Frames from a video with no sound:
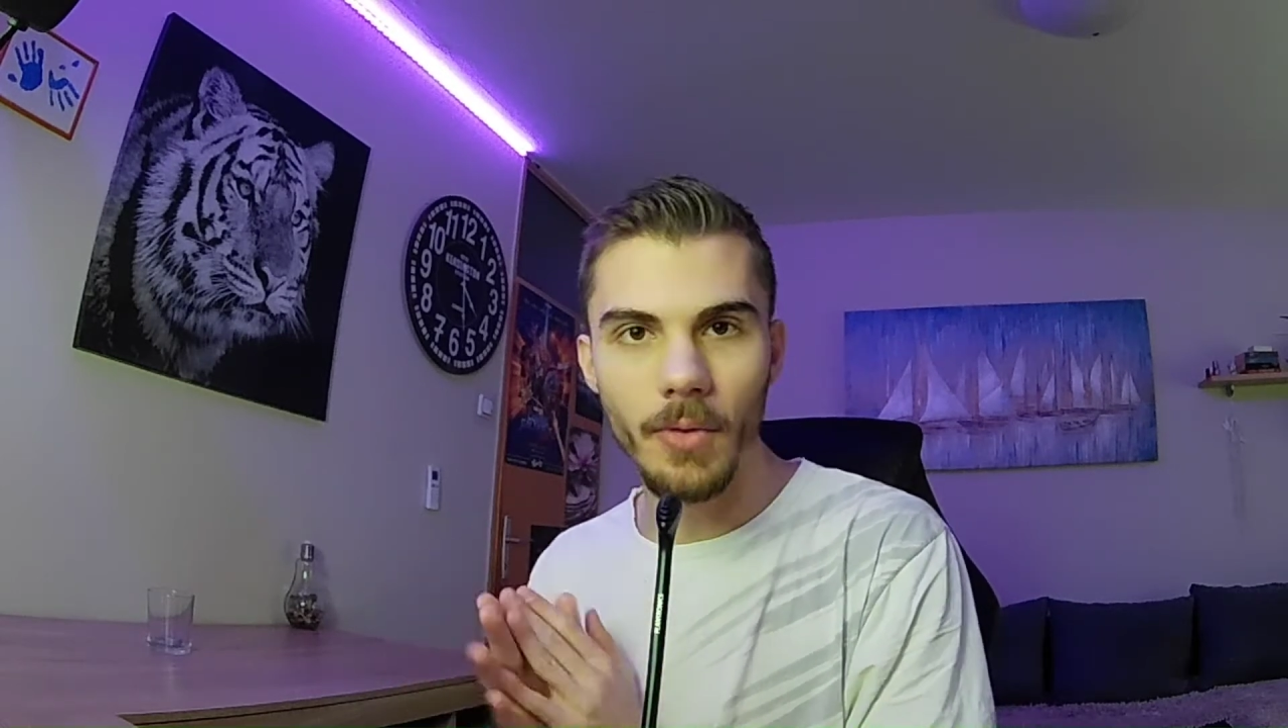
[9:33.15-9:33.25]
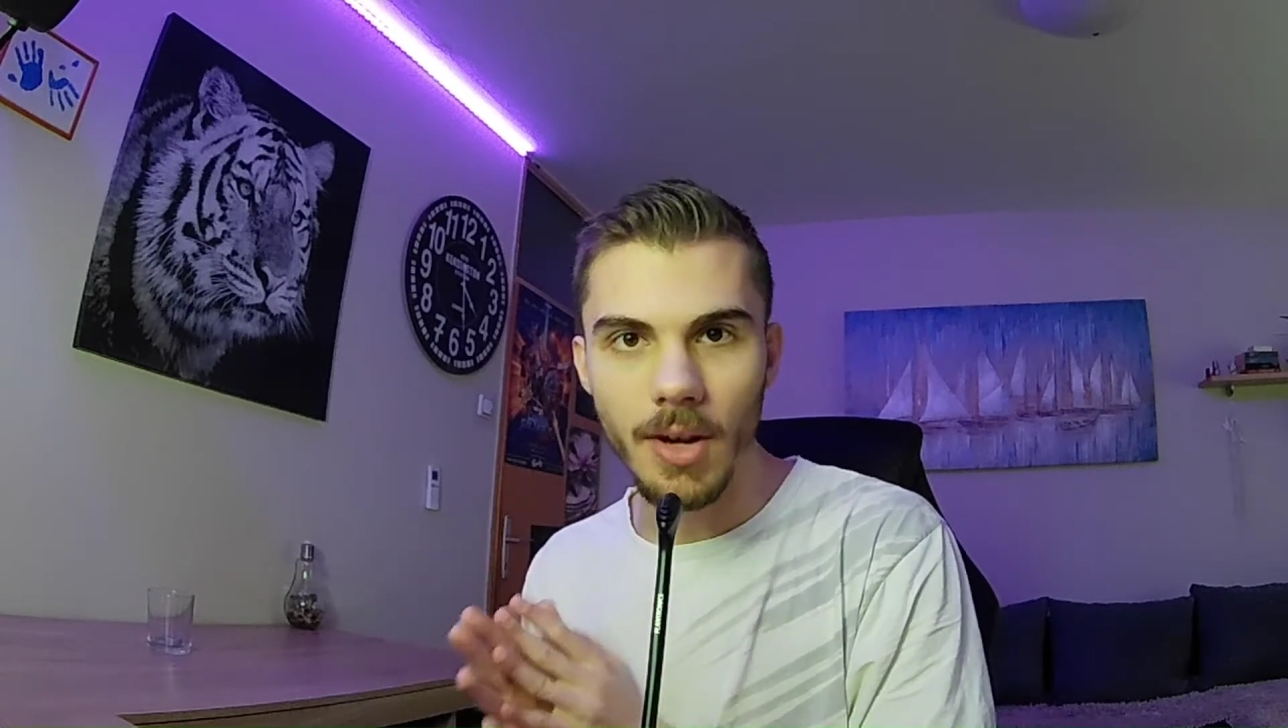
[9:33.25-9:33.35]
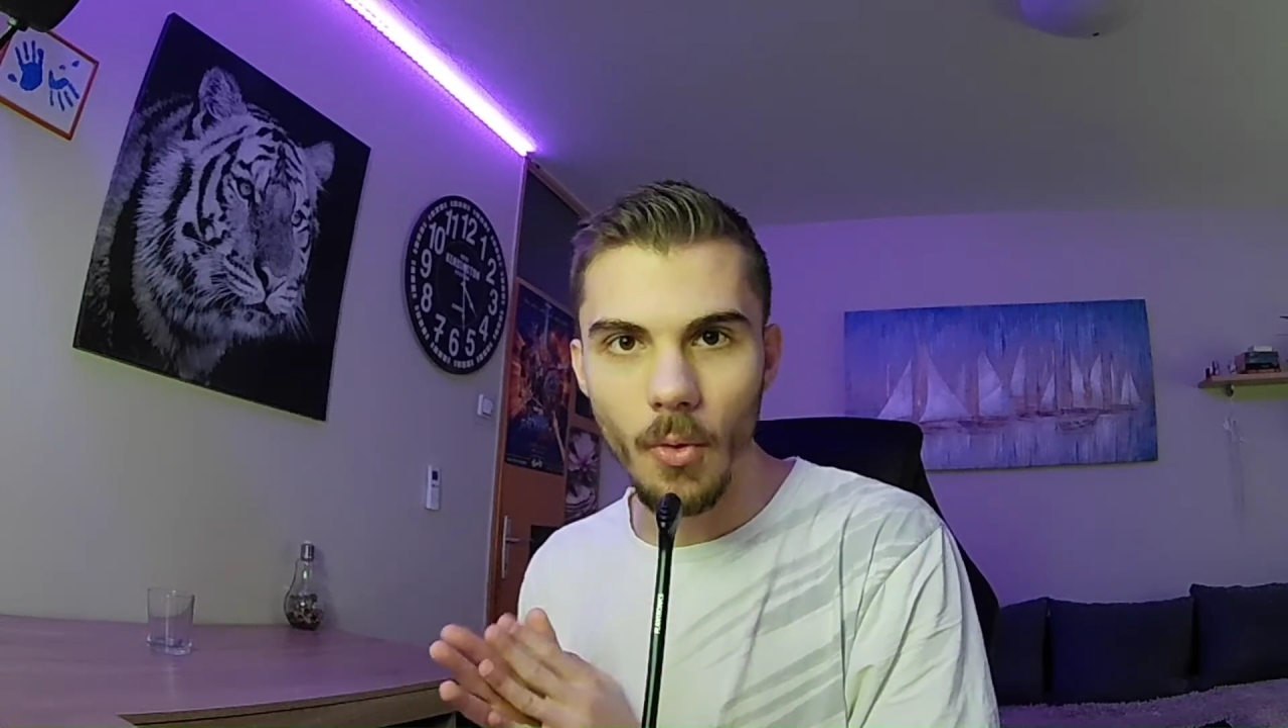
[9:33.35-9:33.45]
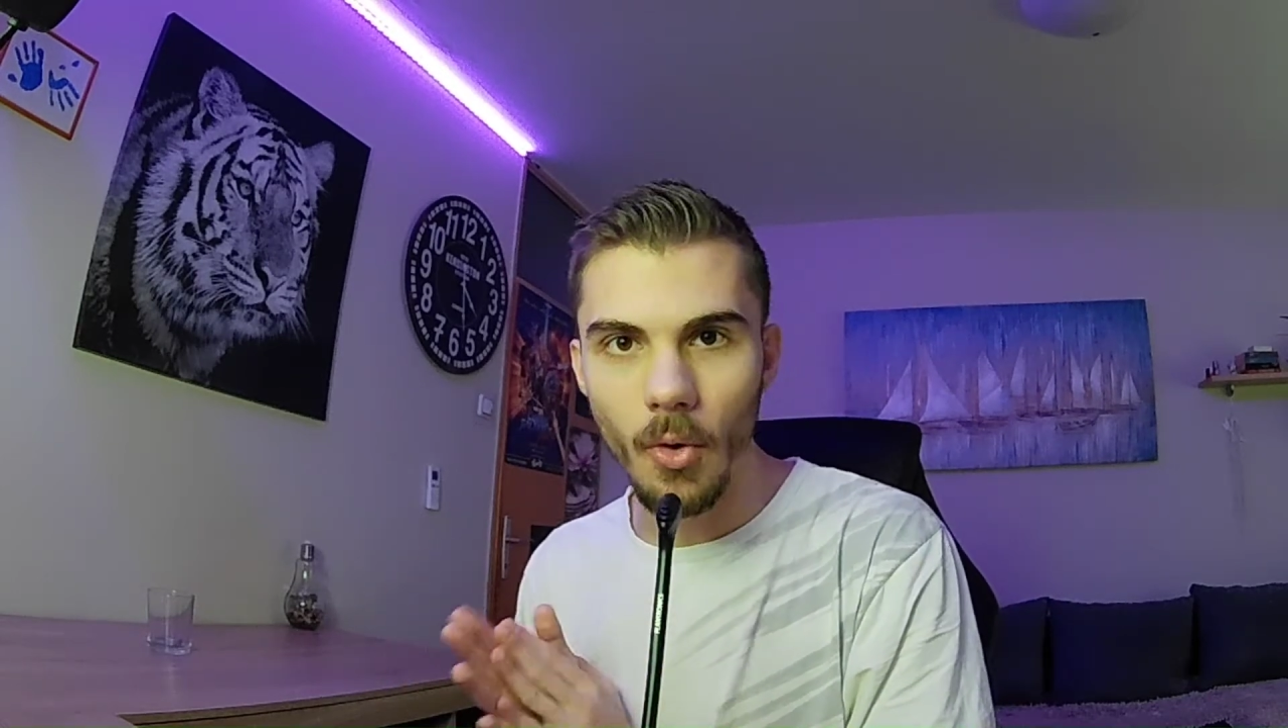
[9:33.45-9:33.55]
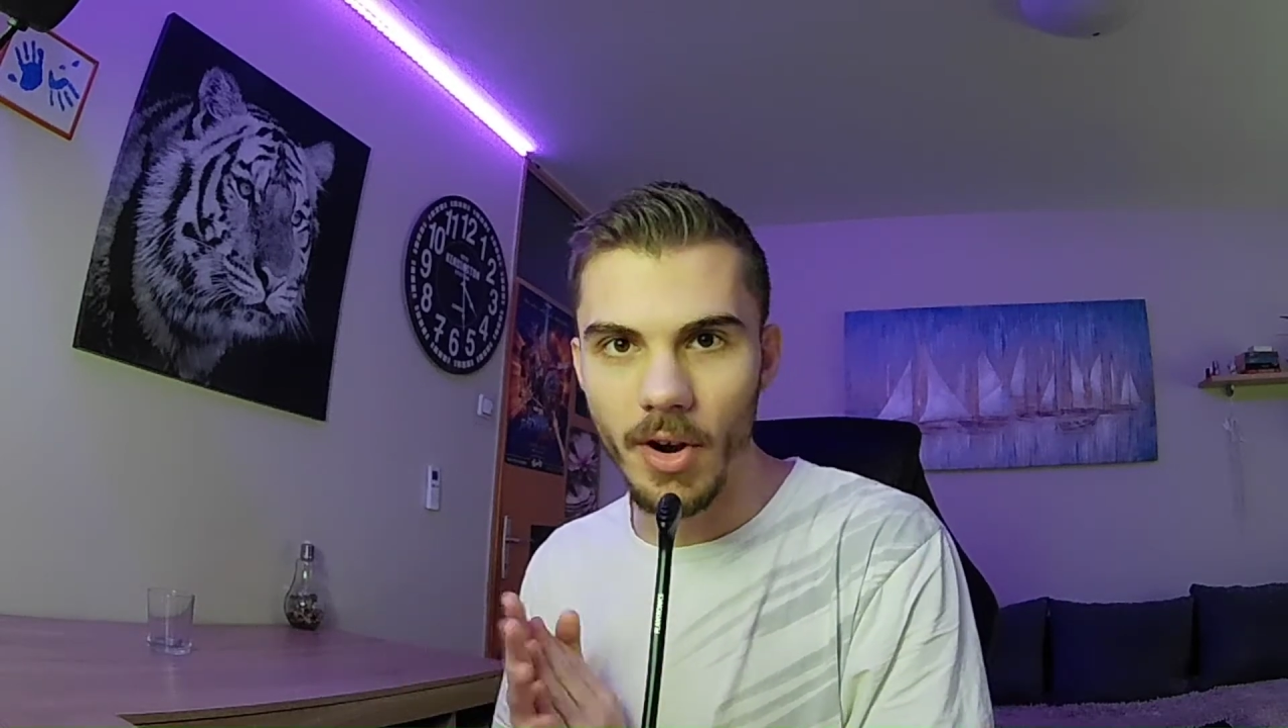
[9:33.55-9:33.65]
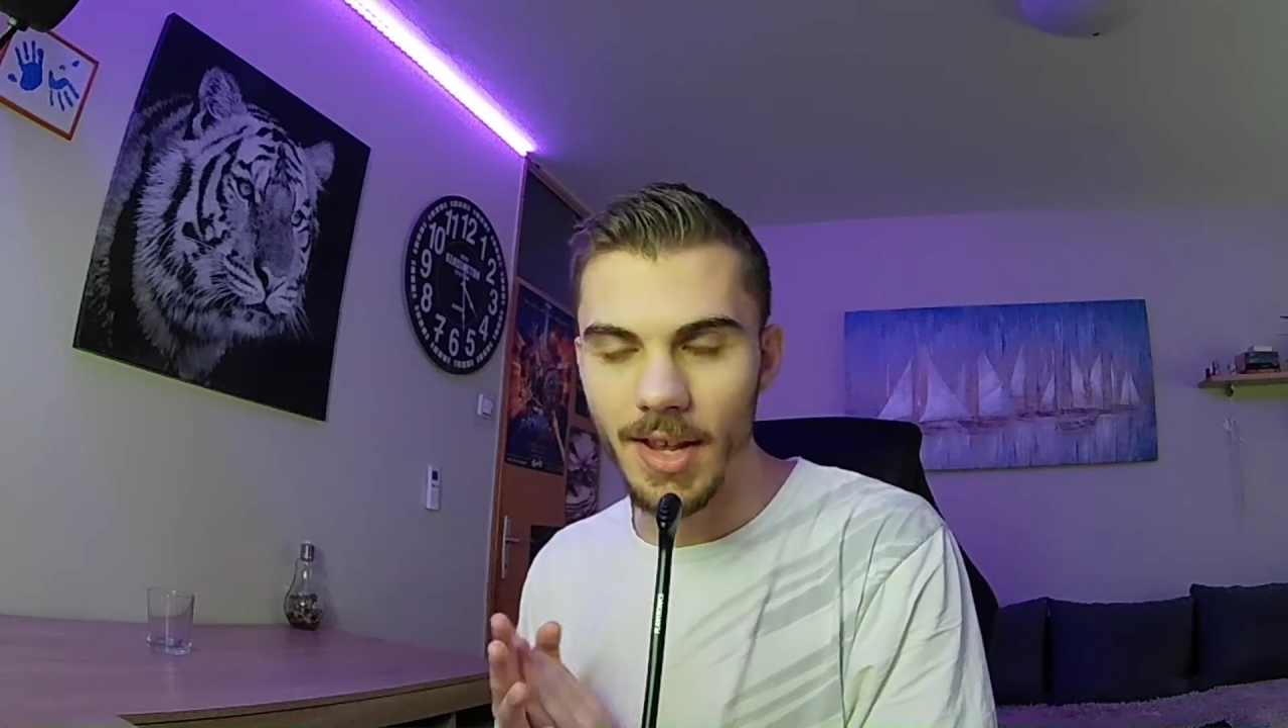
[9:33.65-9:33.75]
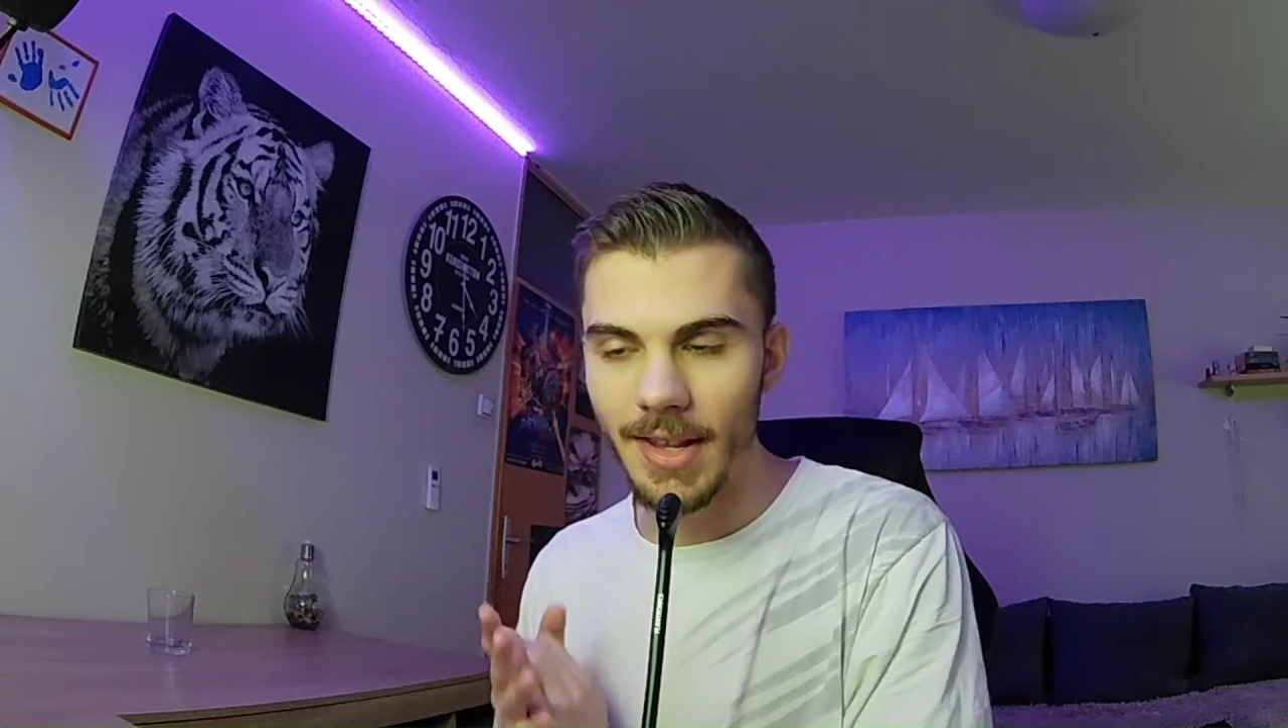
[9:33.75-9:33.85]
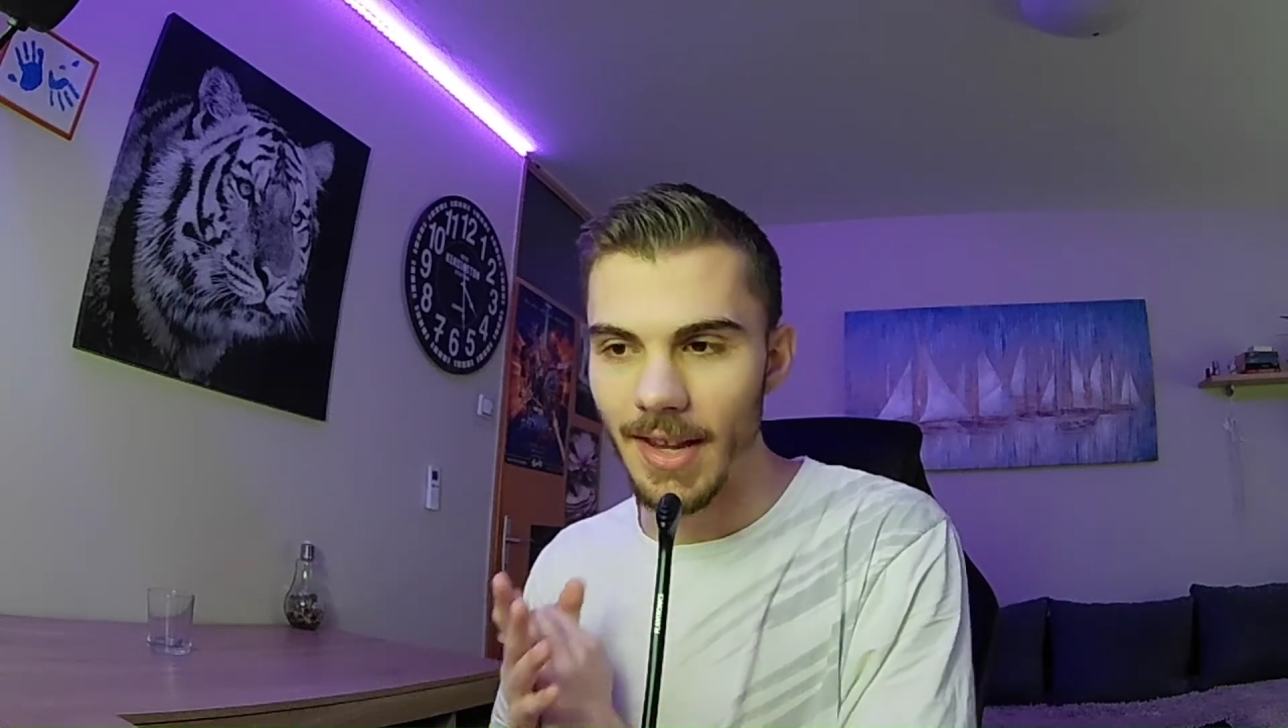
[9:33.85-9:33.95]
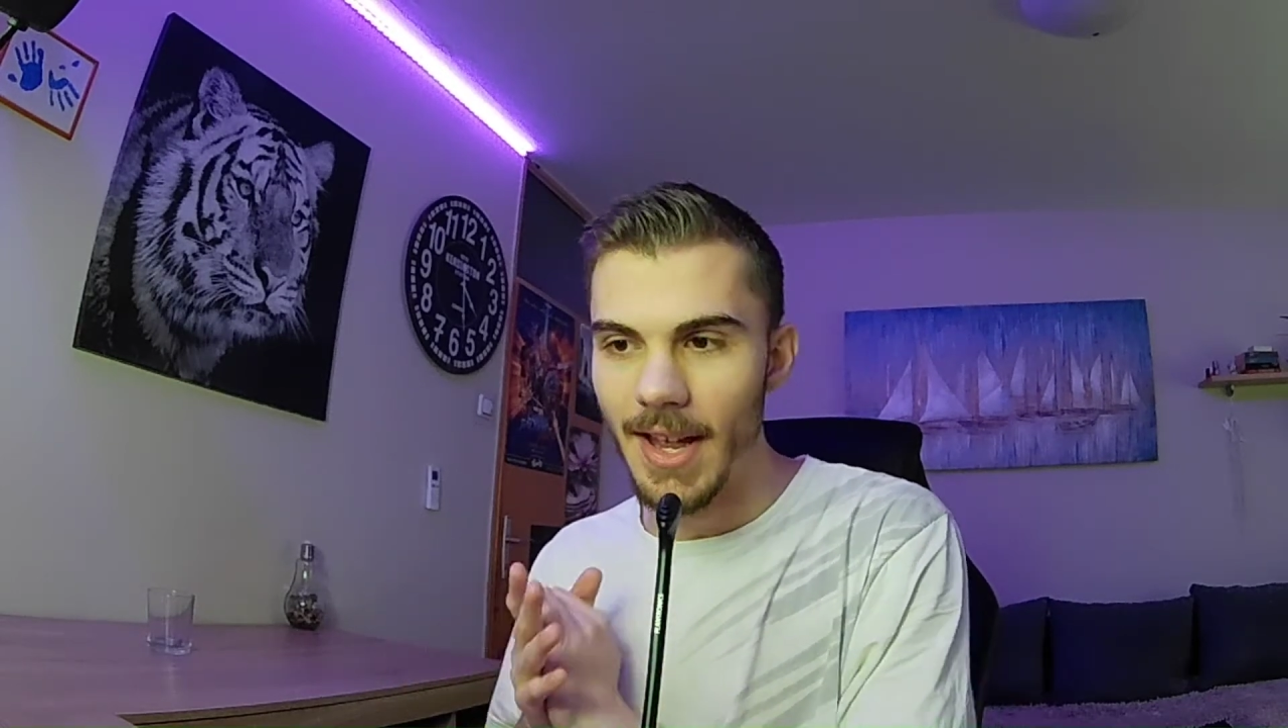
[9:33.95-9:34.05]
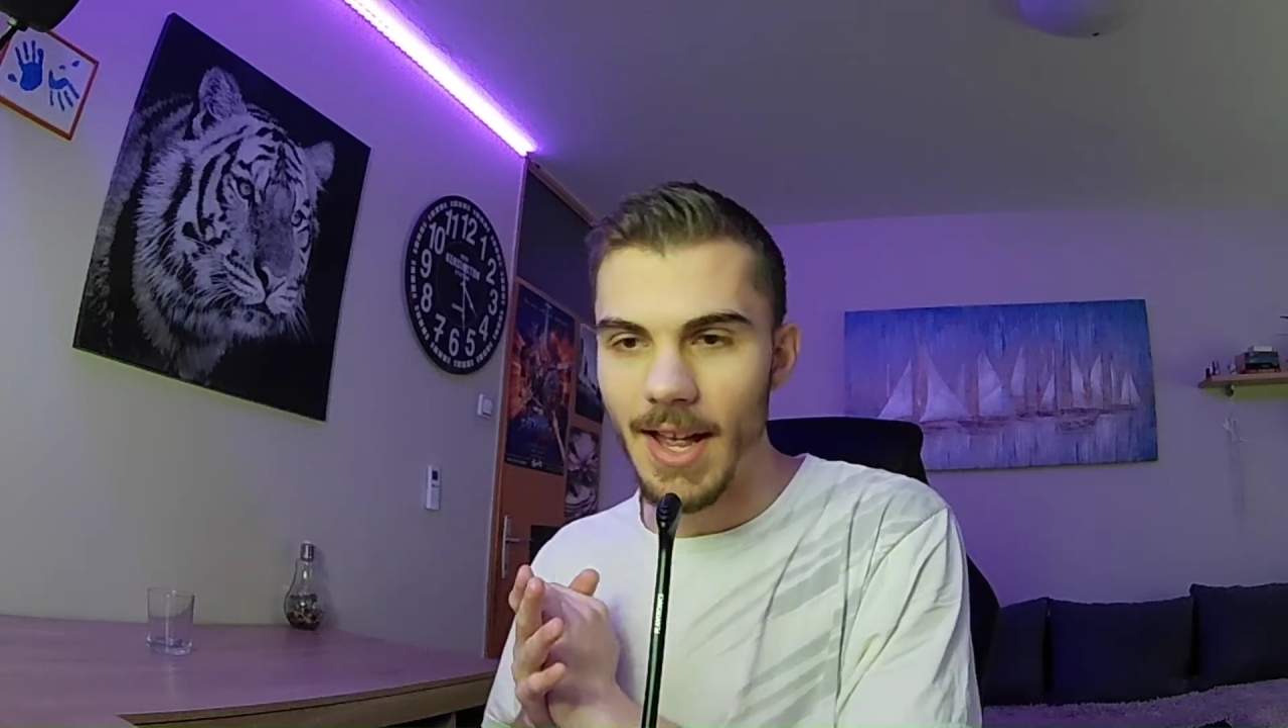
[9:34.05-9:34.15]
recorded.